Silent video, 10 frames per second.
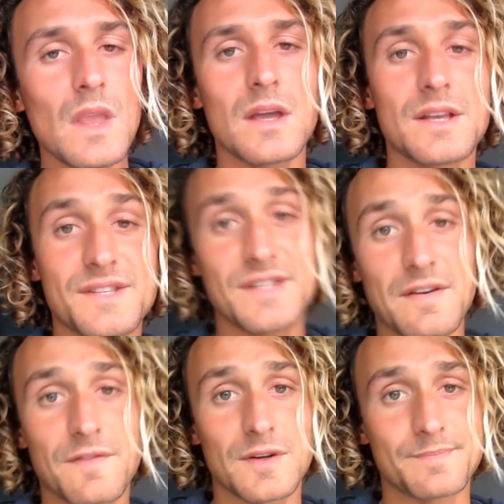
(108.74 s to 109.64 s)
it's
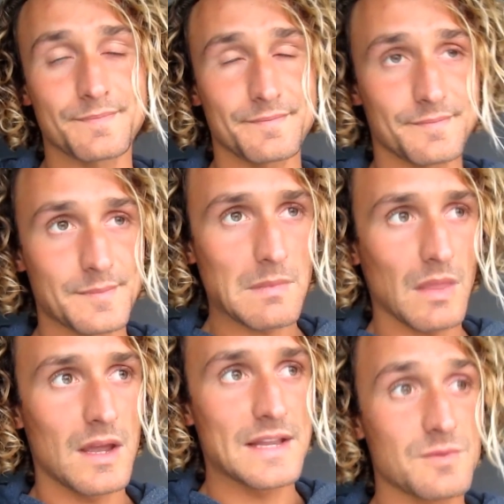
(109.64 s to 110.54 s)
different,
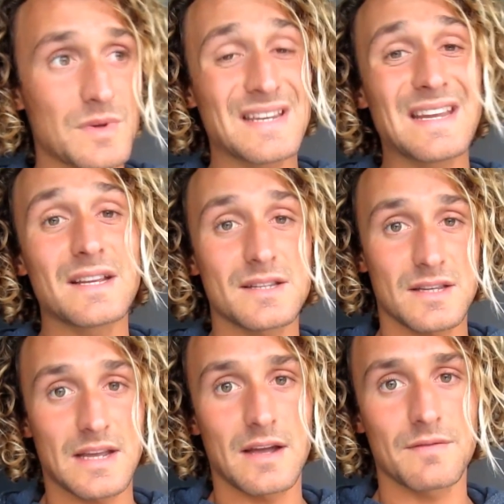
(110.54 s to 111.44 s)
and we need
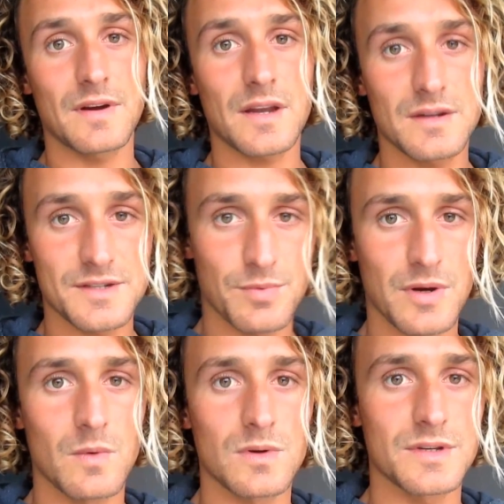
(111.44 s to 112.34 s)
to have regular
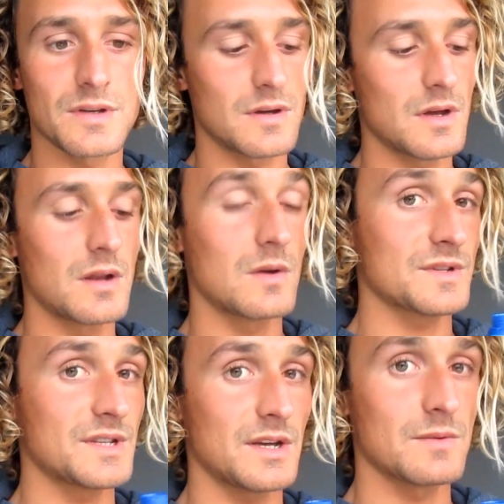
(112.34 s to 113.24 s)
spring water
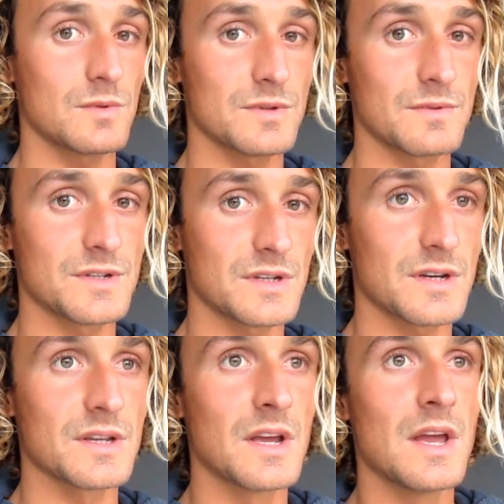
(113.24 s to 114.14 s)
alongside water-rich
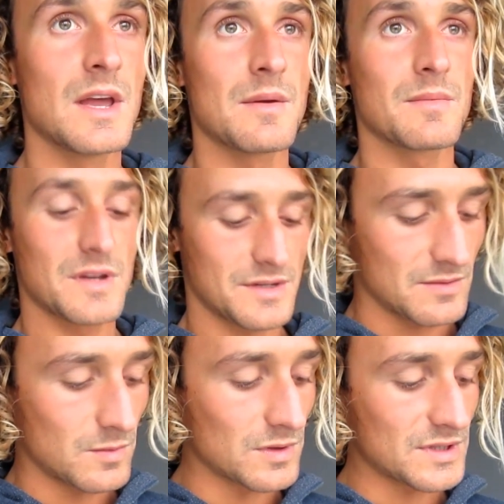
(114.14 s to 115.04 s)
diet because
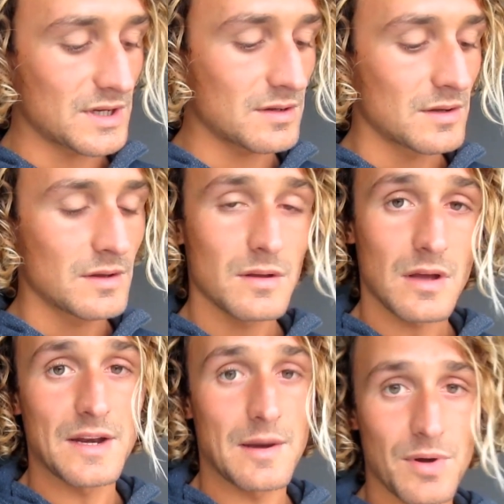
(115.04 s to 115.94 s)
the water
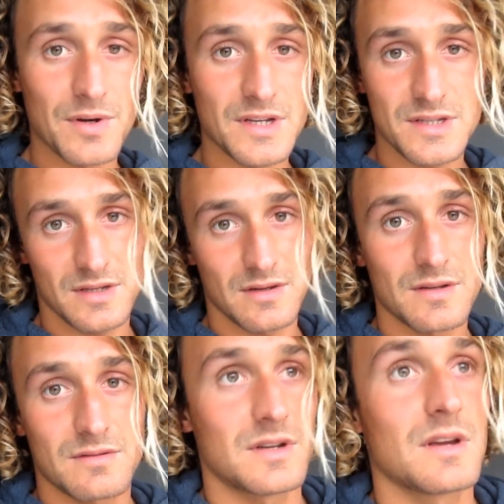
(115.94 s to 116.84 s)
in our bodies,
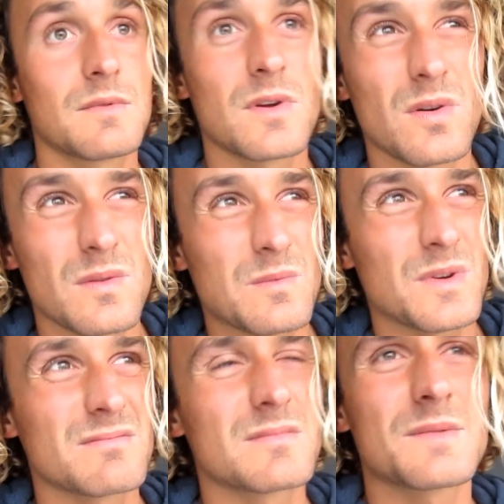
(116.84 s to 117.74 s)
you know, we got
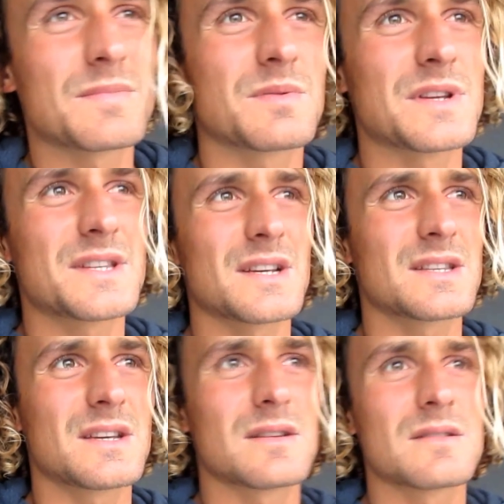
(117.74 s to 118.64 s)
what between
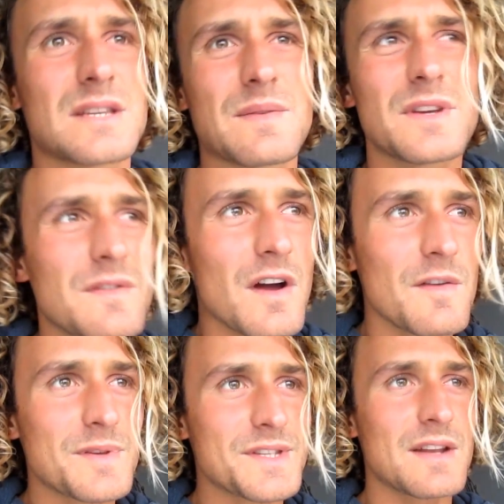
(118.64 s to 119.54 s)
60 and
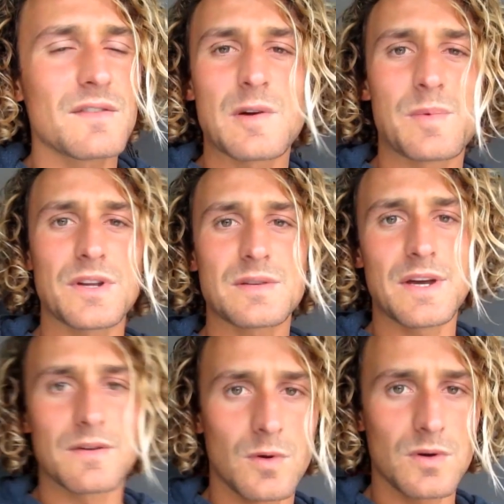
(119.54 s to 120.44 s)
75% of our bodies
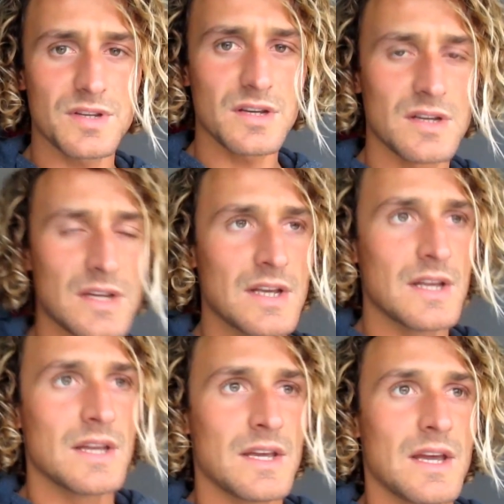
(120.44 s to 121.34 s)
made of water.
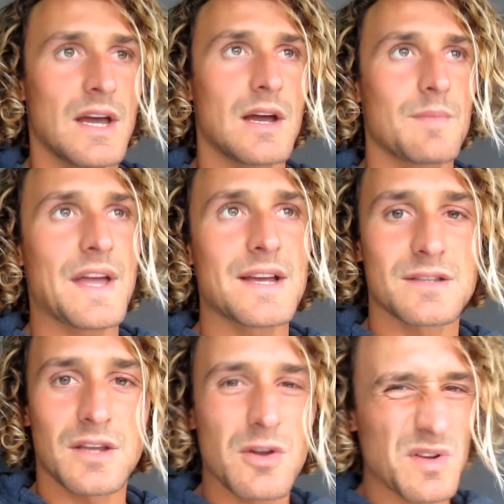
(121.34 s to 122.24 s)
Um, that
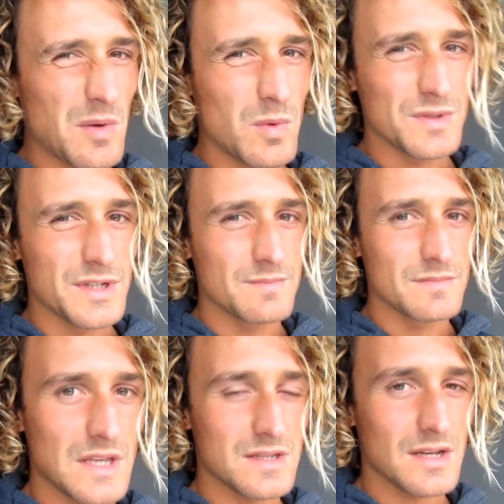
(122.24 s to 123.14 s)
isn't coconut water
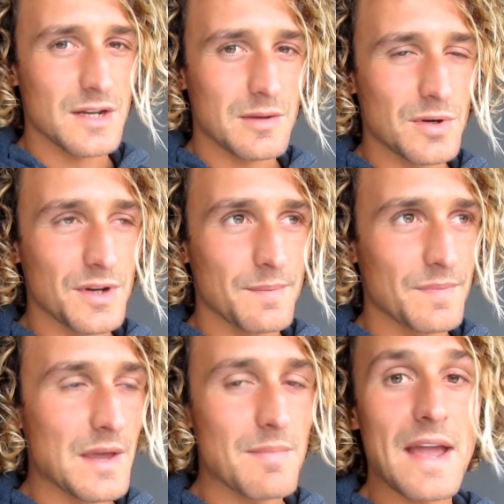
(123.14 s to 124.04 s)
inside our body.
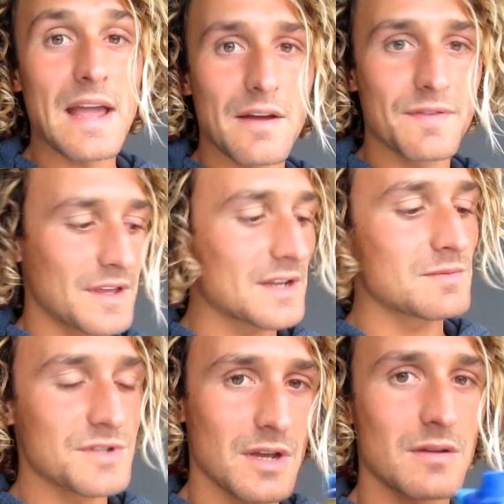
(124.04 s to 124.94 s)
It may have things
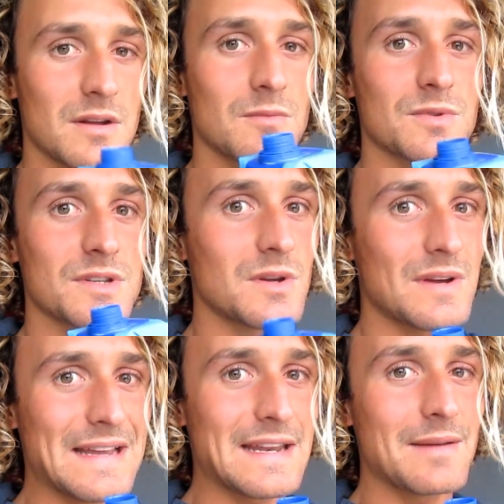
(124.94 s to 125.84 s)
which coconut water's
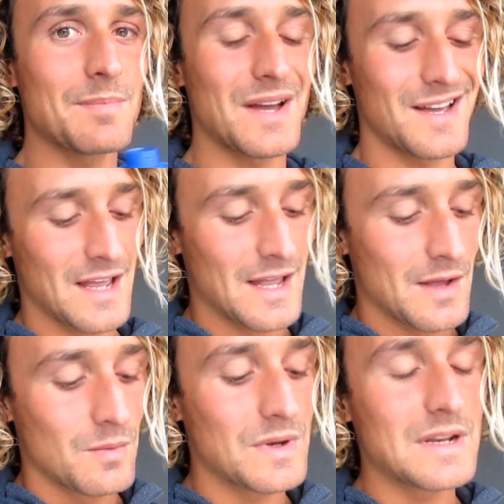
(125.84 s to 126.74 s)
got in it, but
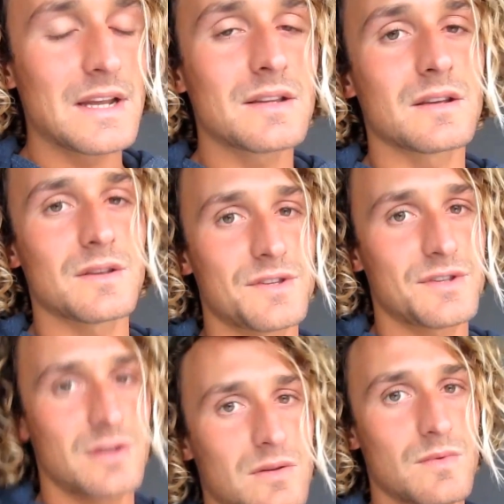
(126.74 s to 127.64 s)
we need to
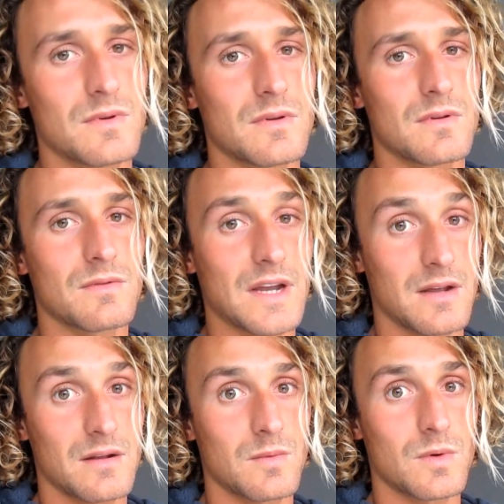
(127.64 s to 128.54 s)
consume
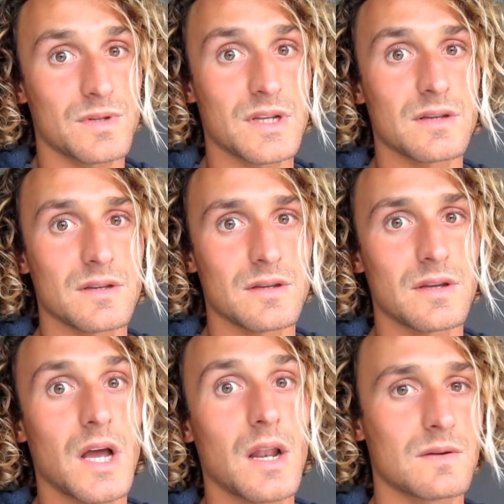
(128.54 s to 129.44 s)
regular water
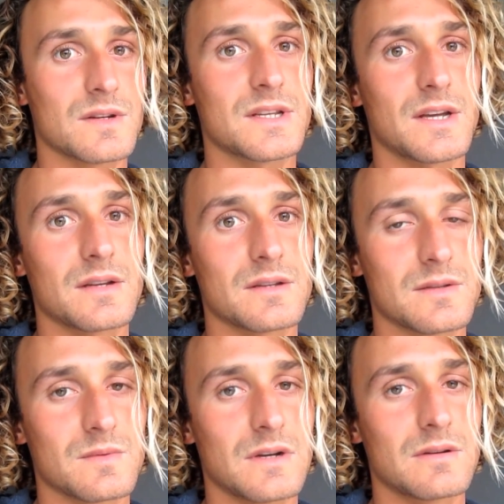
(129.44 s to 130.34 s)
alongside
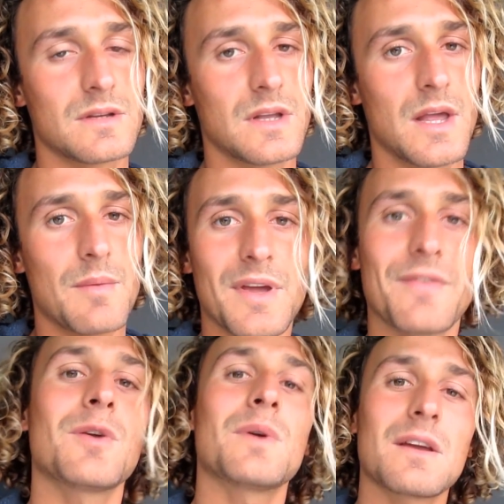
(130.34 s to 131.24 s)
as well. But
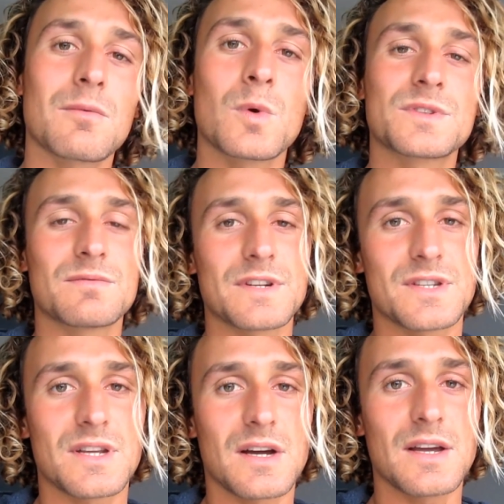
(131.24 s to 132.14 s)
if you eat a
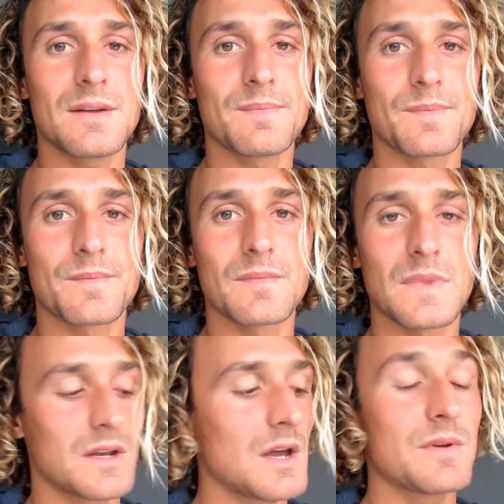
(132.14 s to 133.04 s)
water-rich diet,
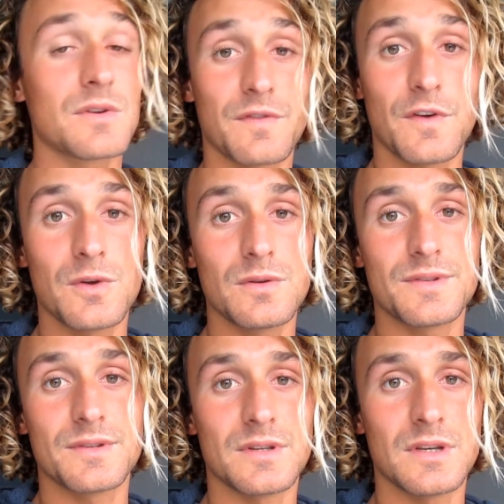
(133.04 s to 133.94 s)
you know, in your
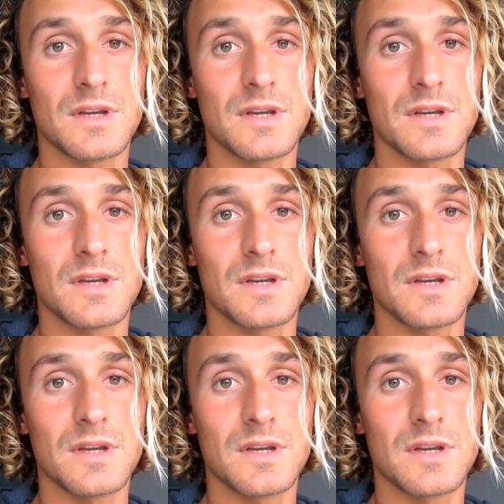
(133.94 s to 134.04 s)
foods,